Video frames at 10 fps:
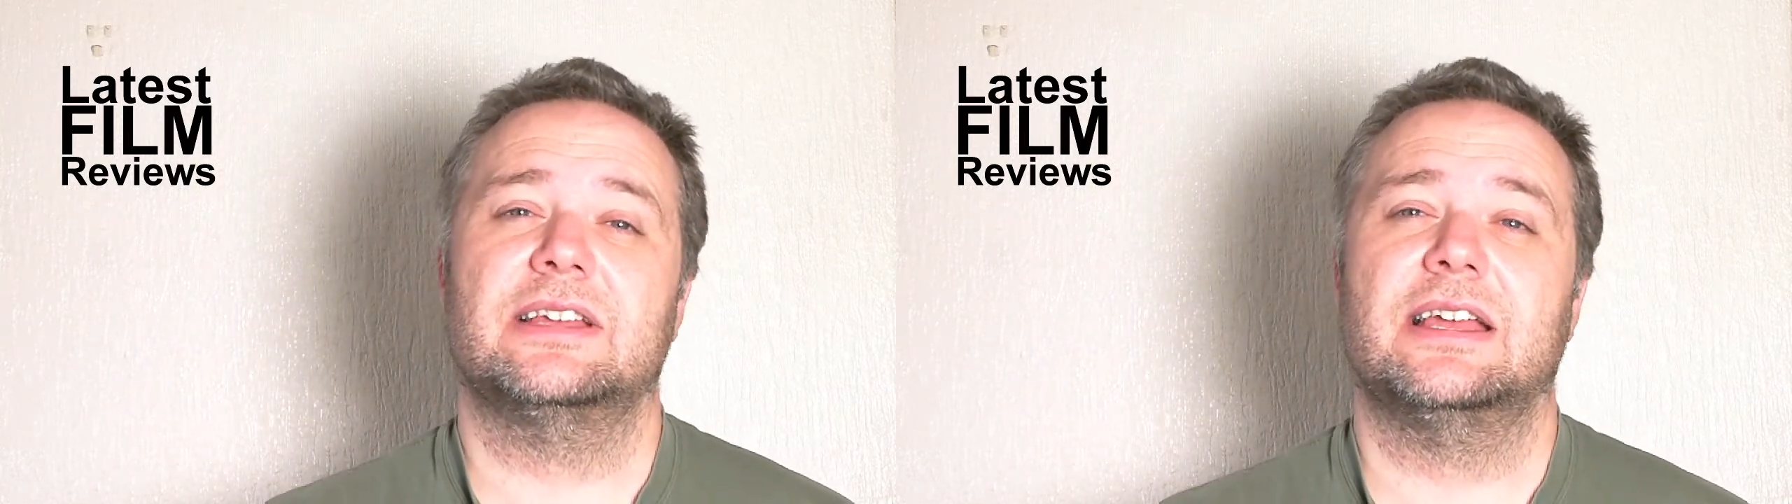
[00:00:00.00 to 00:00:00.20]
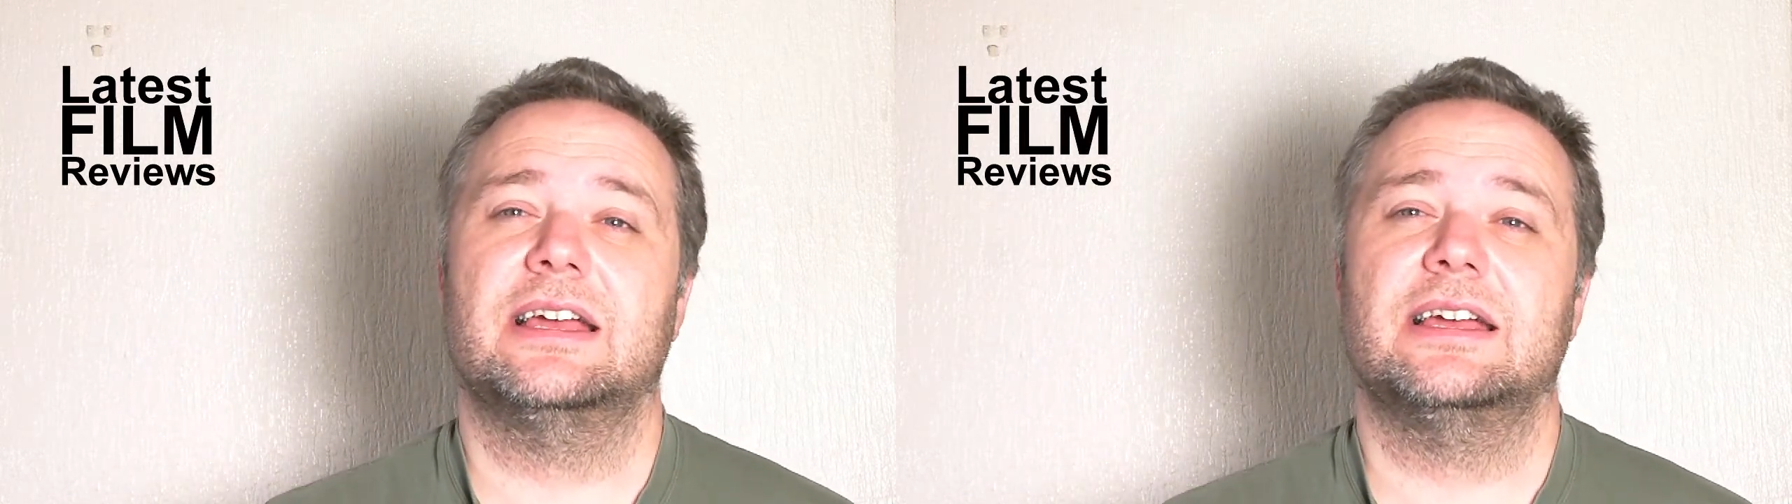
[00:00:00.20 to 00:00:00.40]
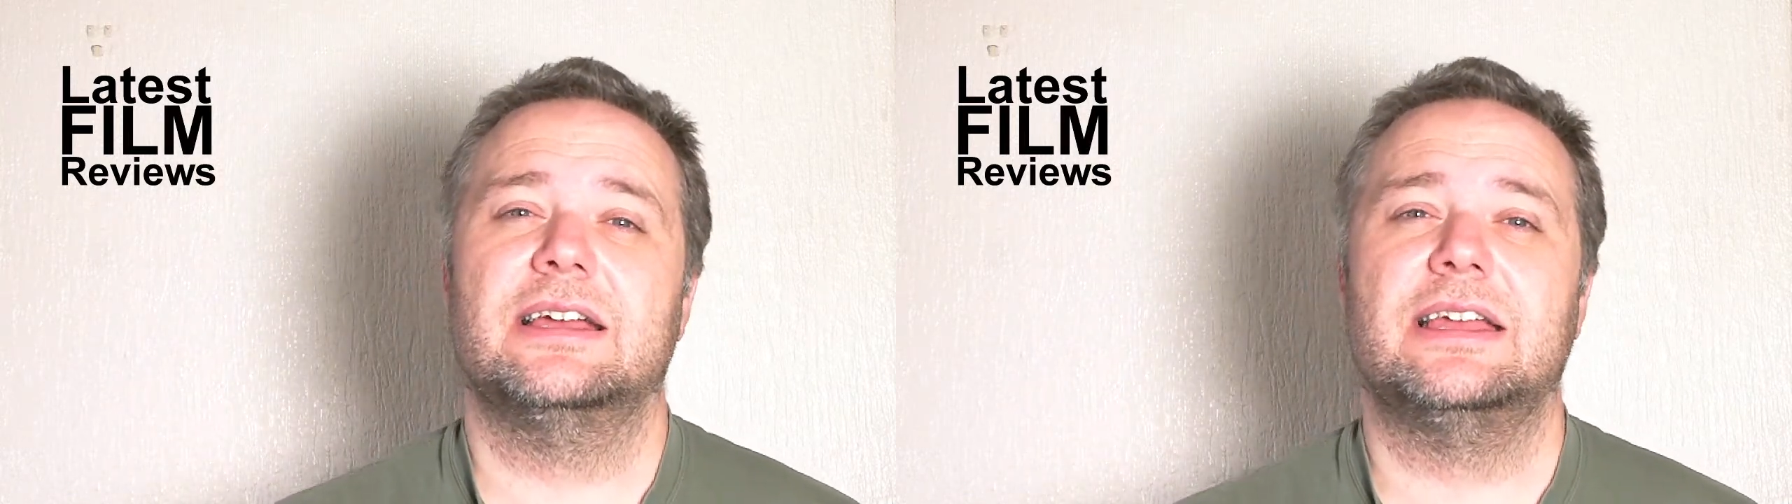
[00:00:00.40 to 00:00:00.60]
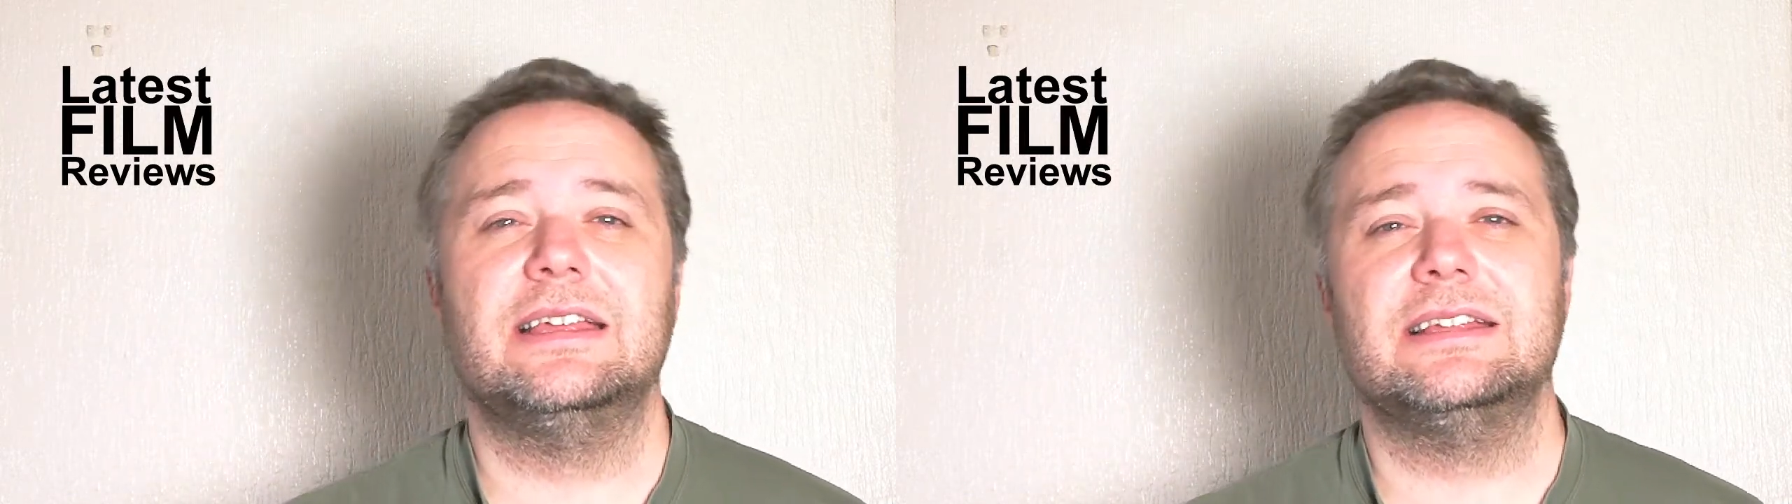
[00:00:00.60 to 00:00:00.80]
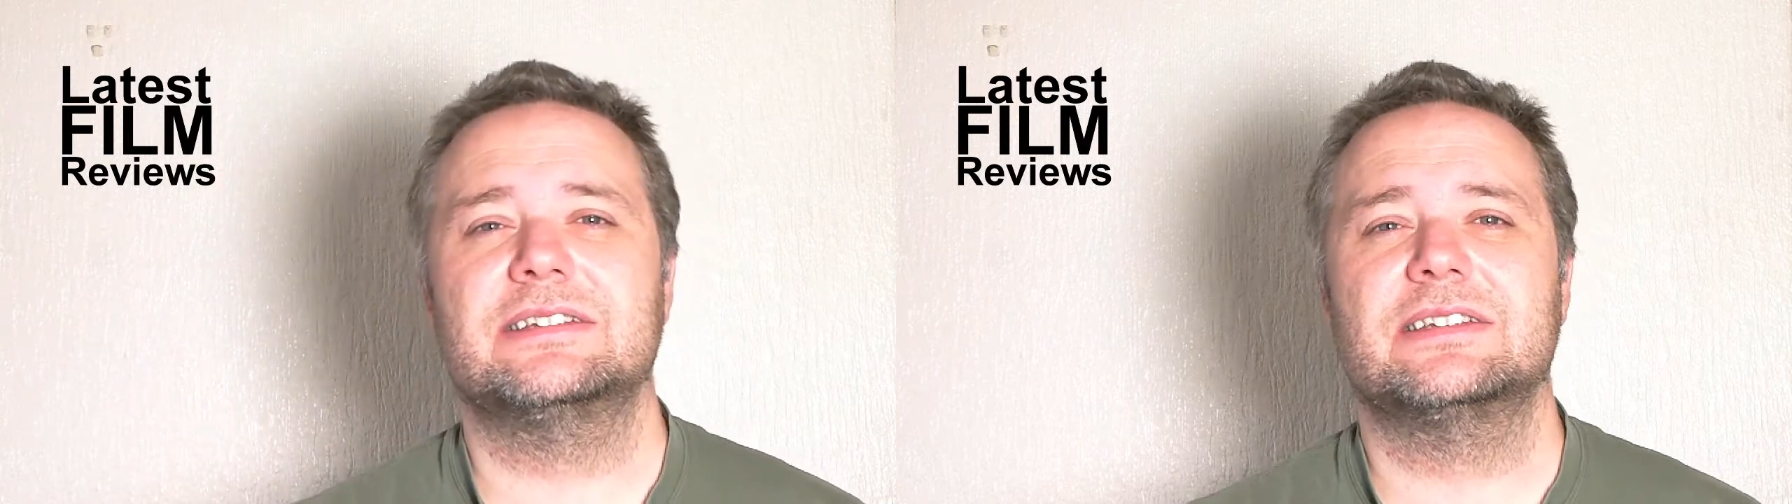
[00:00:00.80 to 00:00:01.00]
Uh,
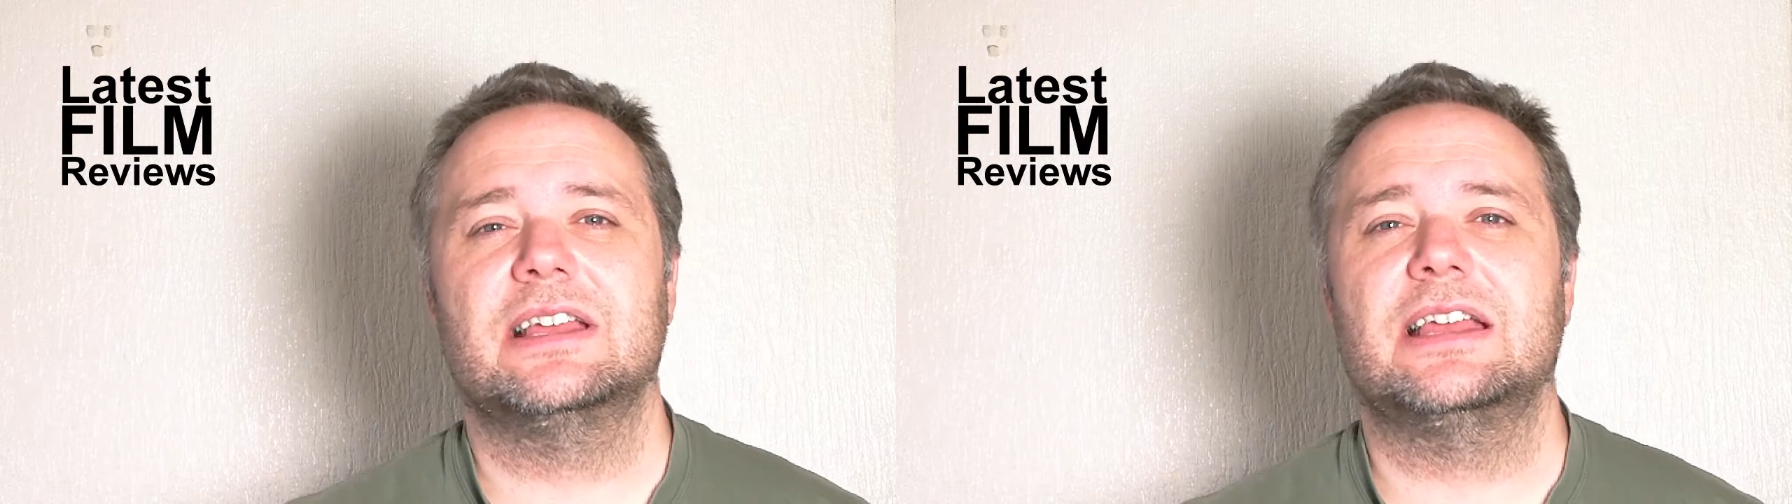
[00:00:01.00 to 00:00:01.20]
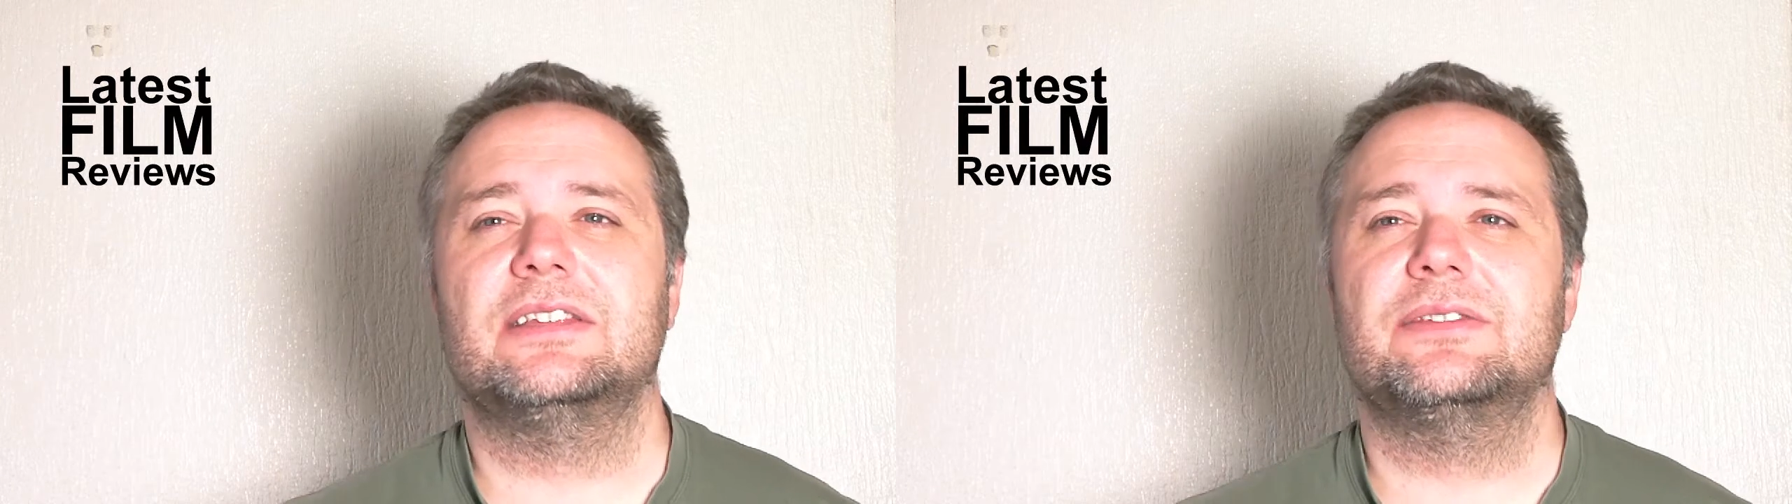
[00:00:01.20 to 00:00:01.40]
it it's